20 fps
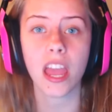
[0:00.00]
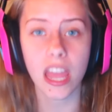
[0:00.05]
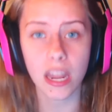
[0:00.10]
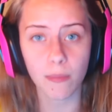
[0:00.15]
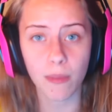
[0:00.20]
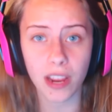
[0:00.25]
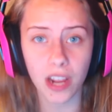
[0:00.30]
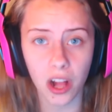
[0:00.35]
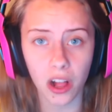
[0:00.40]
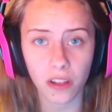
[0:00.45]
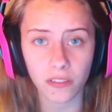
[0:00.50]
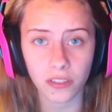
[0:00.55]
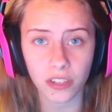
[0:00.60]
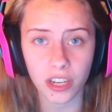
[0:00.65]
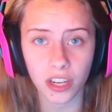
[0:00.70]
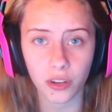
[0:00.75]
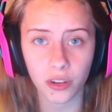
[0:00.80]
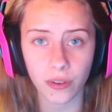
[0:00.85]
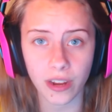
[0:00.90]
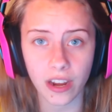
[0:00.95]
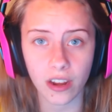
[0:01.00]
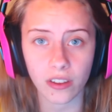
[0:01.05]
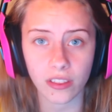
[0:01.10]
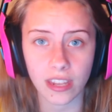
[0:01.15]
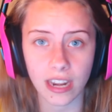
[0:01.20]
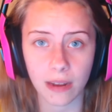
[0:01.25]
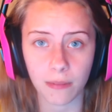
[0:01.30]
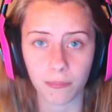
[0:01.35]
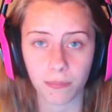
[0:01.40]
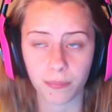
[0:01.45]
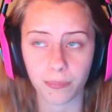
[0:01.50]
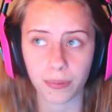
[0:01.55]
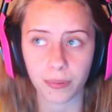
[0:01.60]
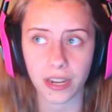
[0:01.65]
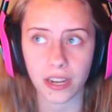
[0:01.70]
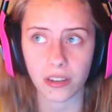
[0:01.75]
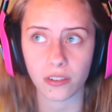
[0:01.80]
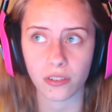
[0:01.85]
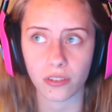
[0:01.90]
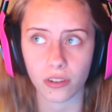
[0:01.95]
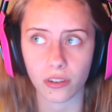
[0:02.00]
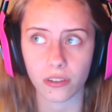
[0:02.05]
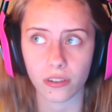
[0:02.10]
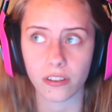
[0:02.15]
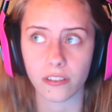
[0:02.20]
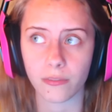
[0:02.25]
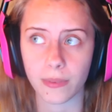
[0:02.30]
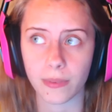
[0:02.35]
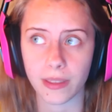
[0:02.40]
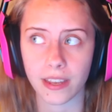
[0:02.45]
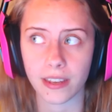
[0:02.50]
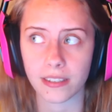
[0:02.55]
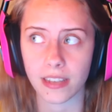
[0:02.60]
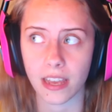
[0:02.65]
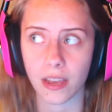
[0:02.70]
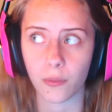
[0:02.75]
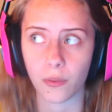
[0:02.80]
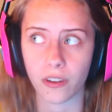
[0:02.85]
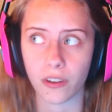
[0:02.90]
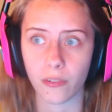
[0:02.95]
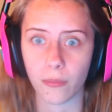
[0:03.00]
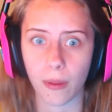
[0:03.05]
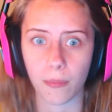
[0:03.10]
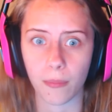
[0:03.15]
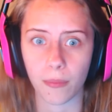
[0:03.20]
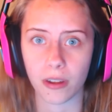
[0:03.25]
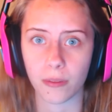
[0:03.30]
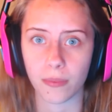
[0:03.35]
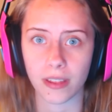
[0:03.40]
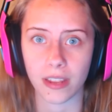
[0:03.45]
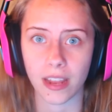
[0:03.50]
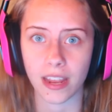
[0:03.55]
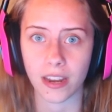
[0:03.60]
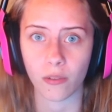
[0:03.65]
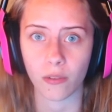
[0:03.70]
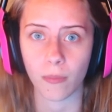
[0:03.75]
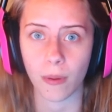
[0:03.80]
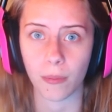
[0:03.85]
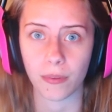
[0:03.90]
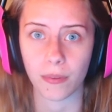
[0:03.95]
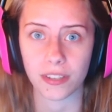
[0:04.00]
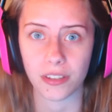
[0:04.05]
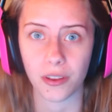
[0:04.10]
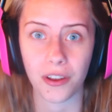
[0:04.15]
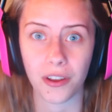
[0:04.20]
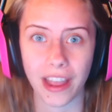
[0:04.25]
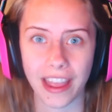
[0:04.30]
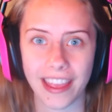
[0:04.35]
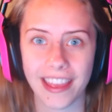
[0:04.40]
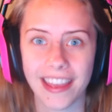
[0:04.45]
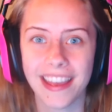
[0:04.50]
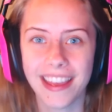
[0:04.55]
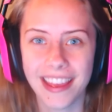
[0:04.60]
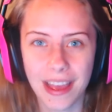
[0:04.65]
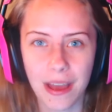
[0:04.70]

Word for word: in my Call of Duty career that I'm pretty sure of because I would have remembered, but I don't remember. So, okay.